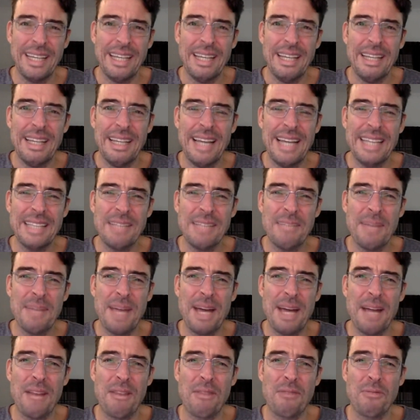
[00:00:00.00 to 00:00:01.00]
That's
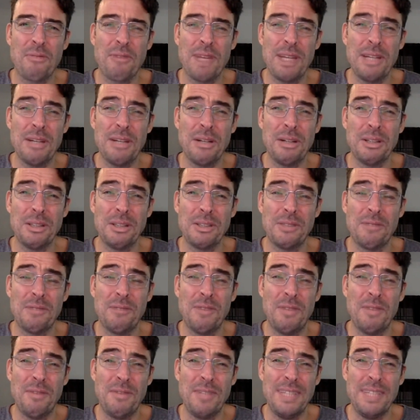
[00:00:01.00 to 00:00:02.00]
about
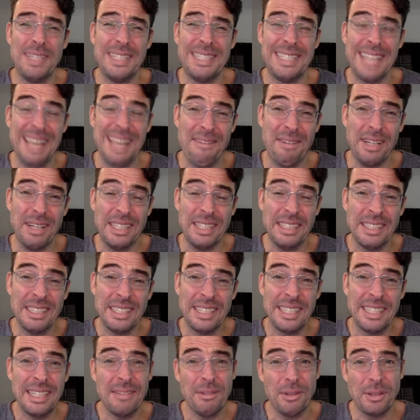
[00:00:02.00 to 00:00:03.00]
$3.57,
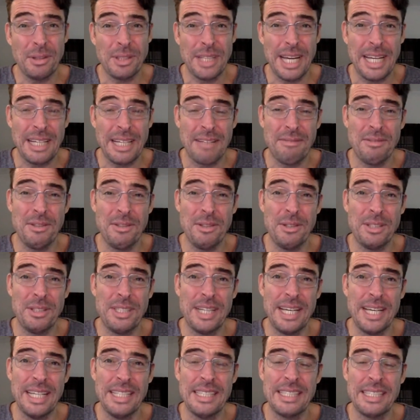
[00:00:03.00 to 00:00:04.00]
give or take a few
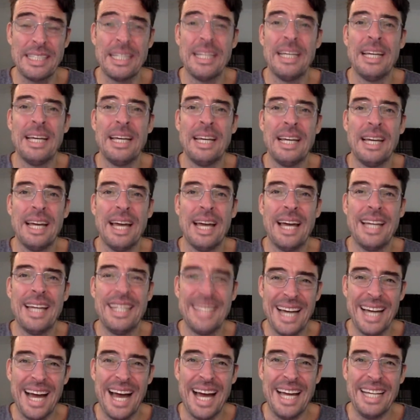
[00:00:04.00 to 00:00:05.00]
cents, a
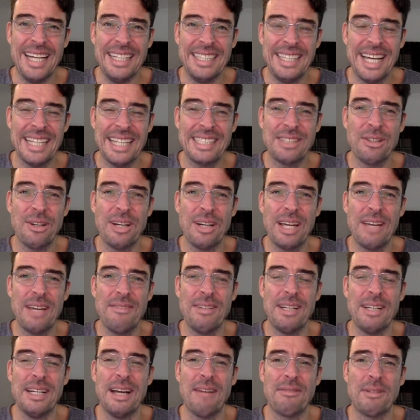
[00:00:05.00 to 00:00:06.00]
day. That's not even
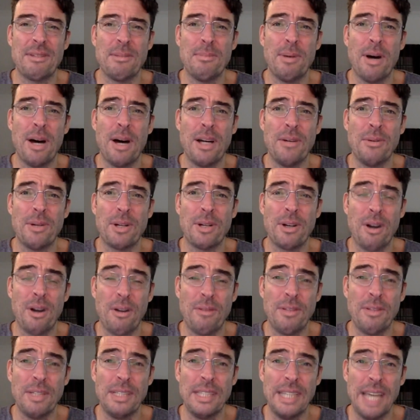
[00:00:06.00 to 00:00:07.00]
enough to buy you a
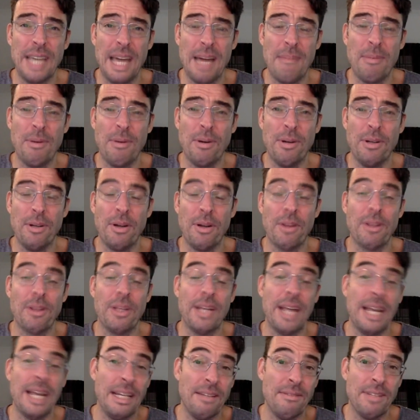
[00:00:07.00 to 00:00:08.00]
coffee at the airport. Not that
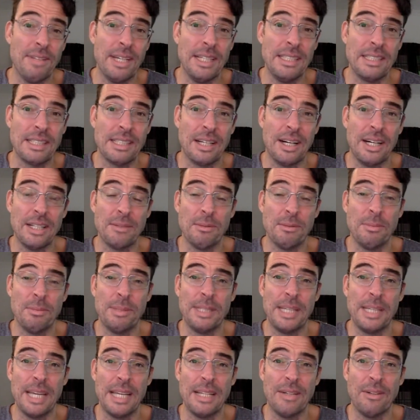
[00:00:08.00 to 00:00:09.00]
any of these guys will be
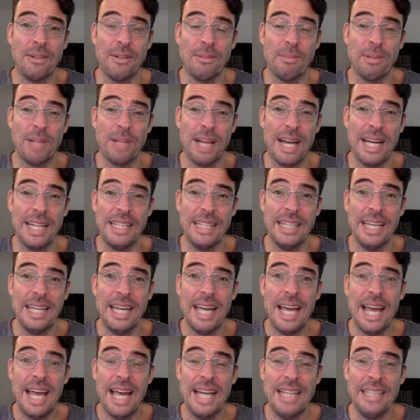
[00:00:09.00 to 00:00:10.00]
getting on a plane
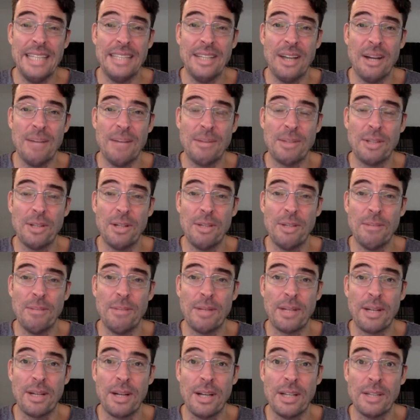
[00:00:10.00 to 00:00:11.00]
anytime soon,
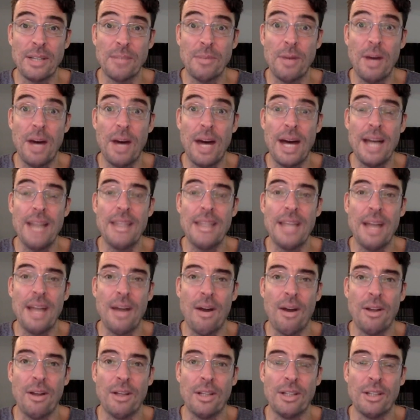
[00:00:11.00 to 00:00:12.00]
because why? They're
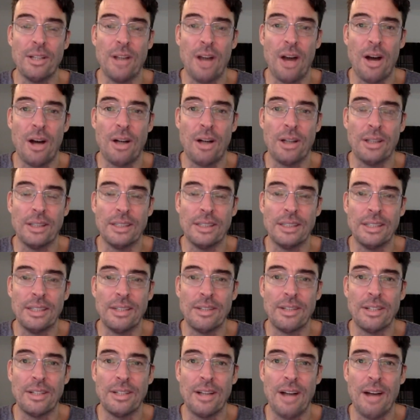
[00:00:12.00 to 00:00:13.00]
on the dole. They're
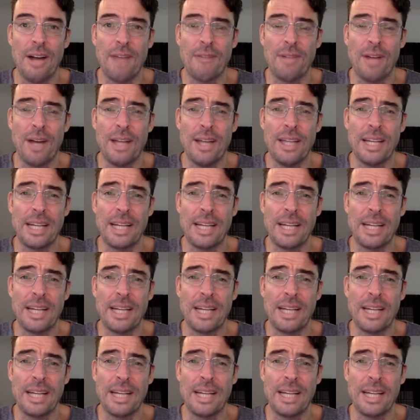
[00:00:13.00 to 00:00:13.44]
on the lifeline.